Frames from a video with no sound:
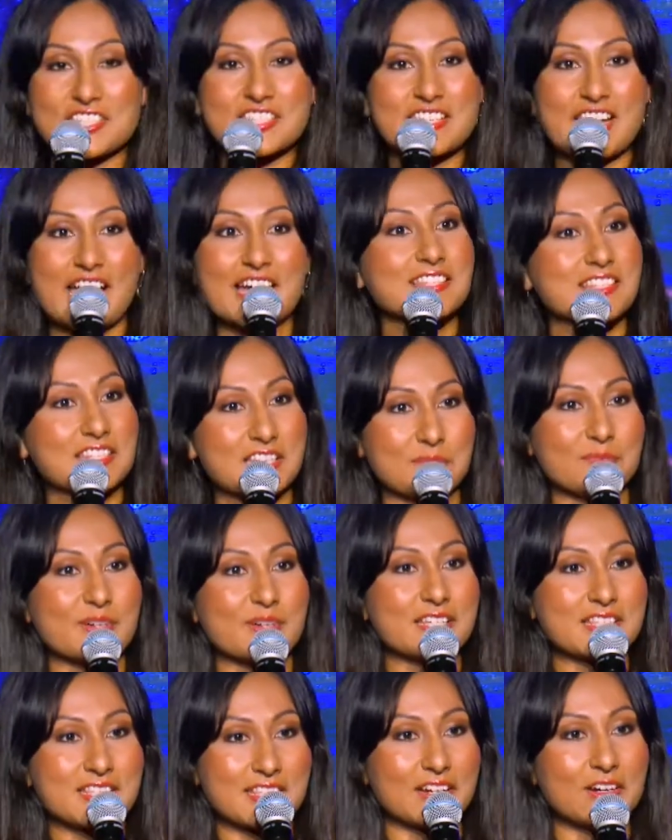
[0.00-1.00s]
gaslit
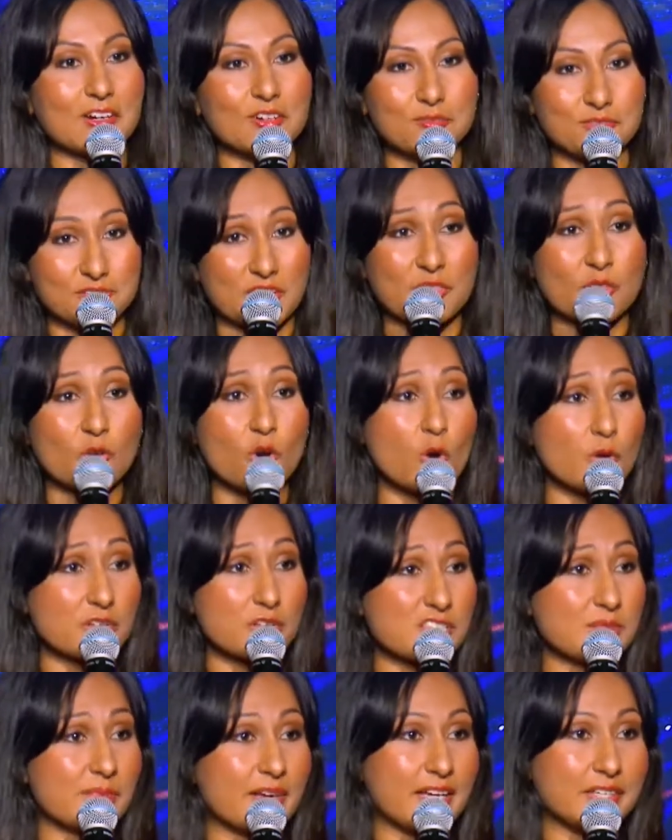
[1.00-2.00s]
myself, which I thought was
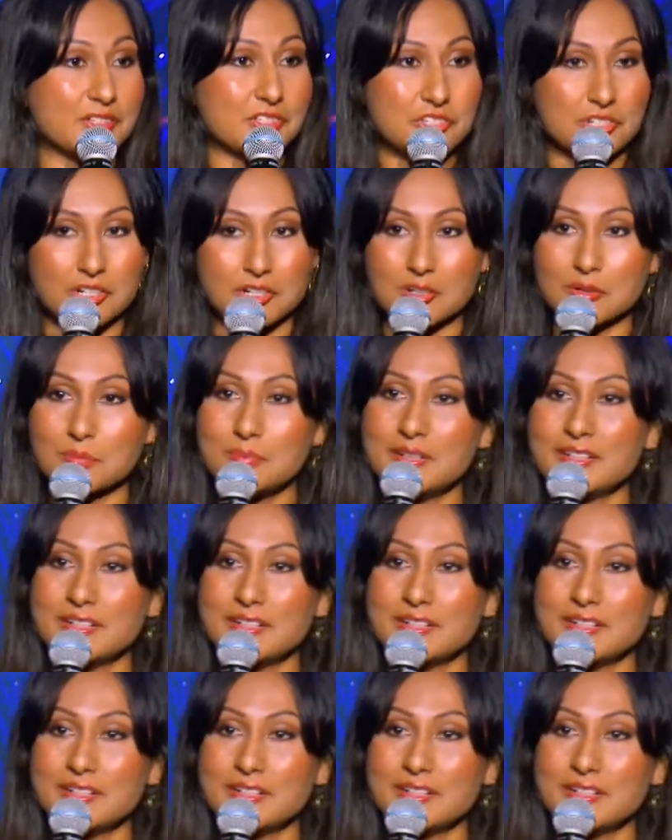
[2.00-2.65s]
a man's job.